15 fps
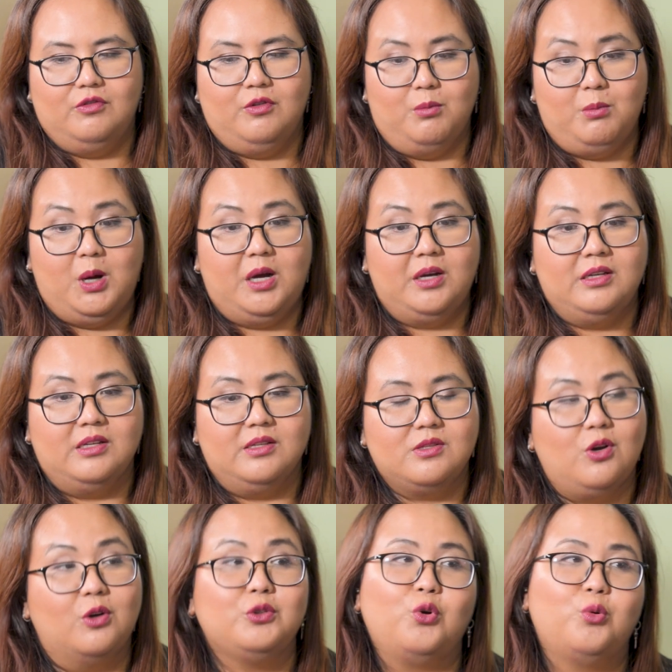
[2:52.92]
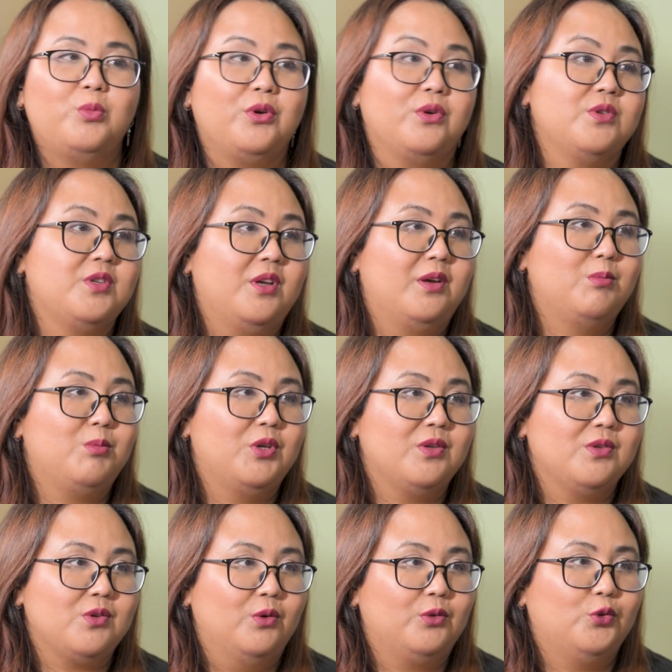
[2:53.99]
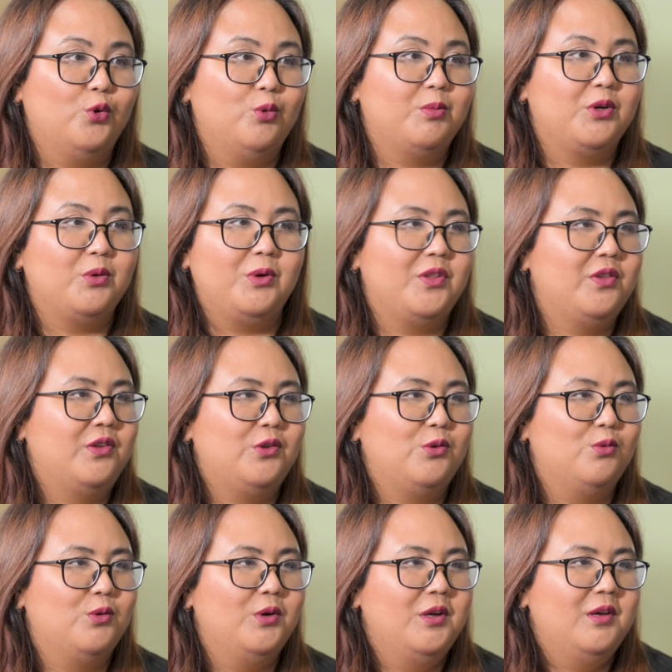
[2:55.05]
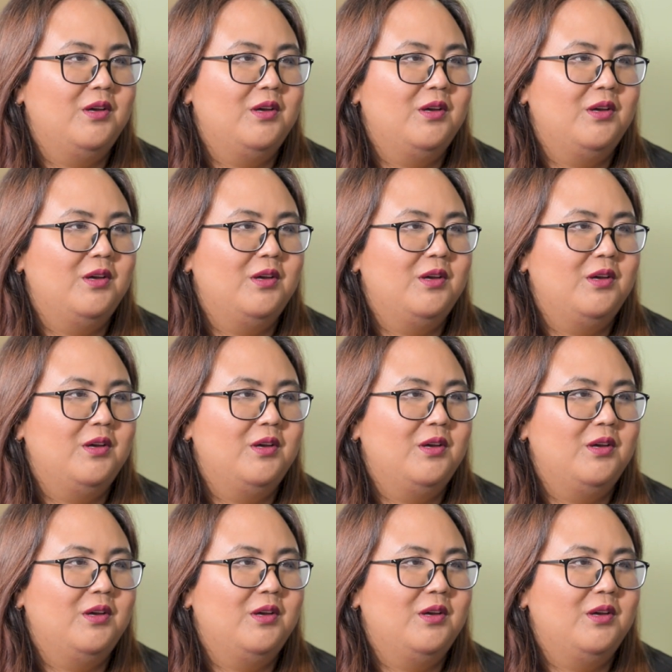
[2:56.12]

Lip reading: for markets, October aside, because October, whether you